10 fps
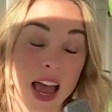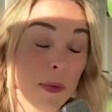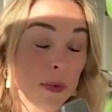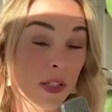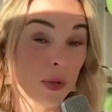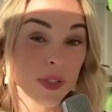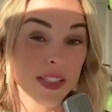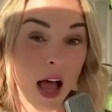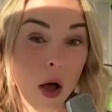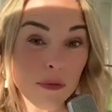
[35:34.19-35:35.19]
episode
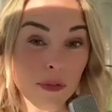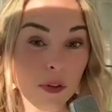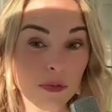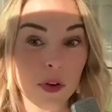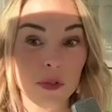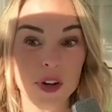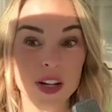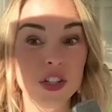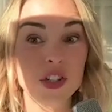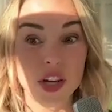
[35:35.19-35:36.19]
was helpful, feel free
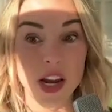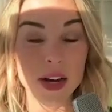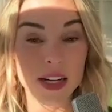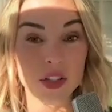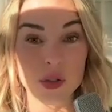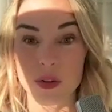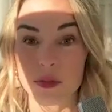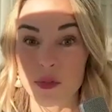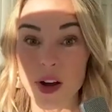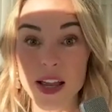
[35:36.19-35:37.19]
to share it to a
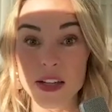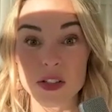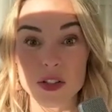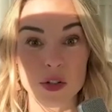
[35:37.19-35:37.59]
friend,